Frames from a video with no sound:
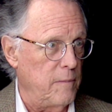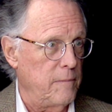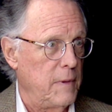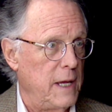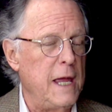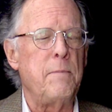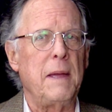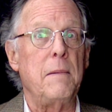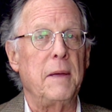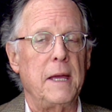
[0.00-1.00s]
Right.
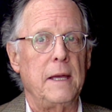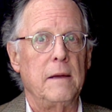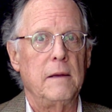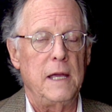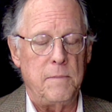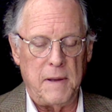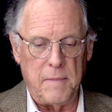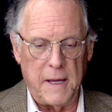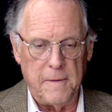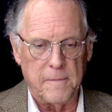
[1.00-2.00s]
EPB.
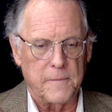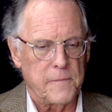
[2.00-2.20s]
EPB